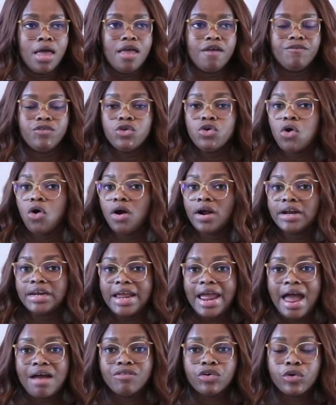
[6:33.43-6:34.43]
if you
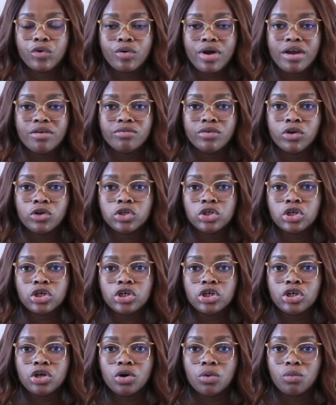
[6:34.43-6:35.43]
already have a great
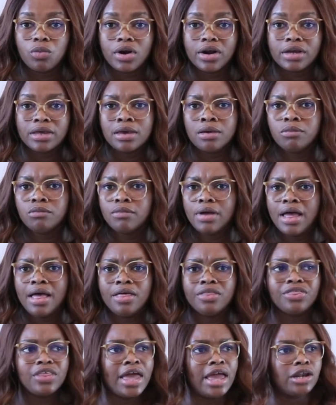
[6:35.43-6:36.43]
realtor you're working
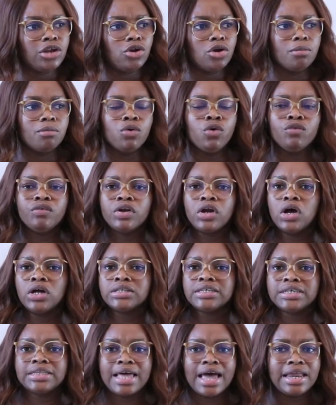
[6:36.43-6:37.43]
with and you're moving
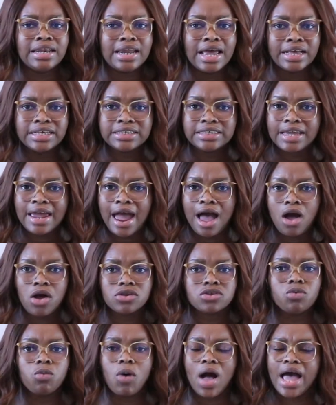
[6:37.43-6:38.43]
on to that next
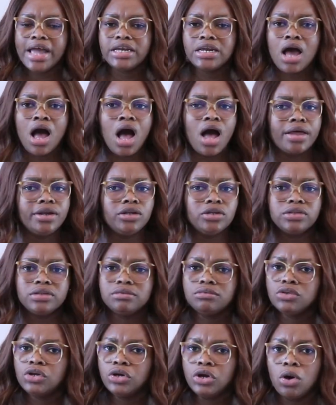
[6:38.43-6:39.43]
house, why not?
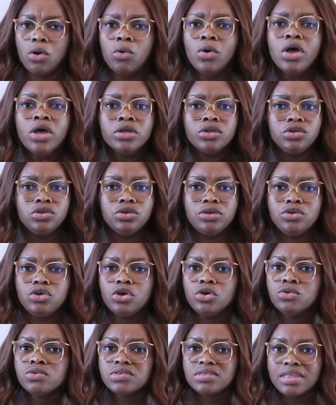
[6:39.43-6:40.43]

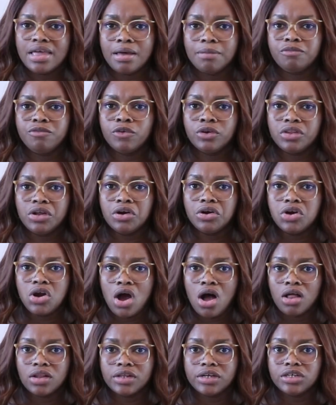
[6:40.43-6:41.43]
Use them for their
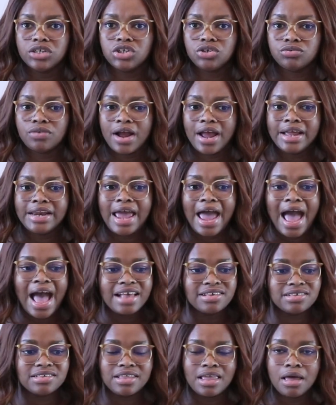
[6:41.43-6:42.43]
knowledge, right?
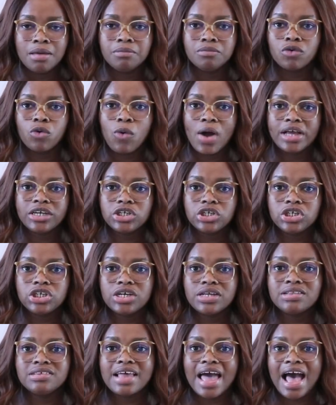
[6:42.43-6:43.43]
Ask them
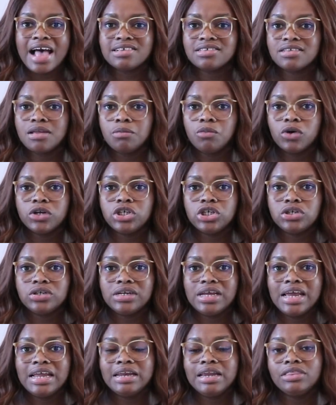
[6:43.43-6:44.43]
questions, ask them what you
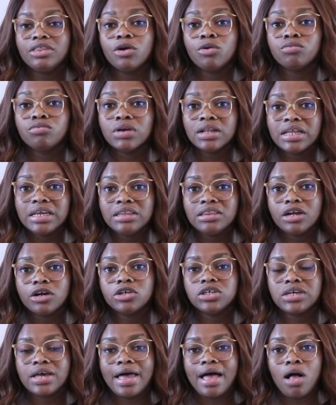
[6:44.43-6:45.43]
need. They're really there
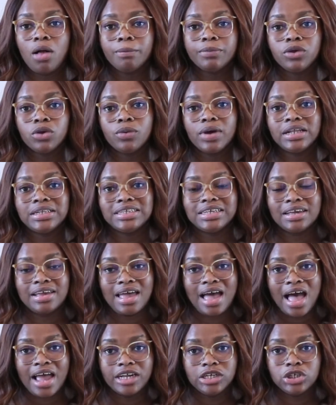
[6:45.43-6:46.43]
to help you and to
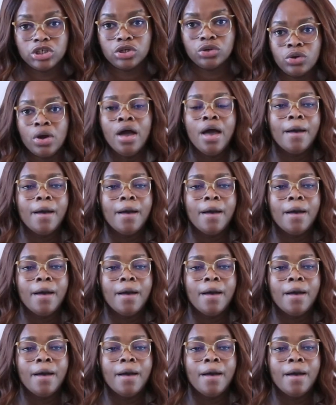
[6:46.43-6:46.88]
guide you,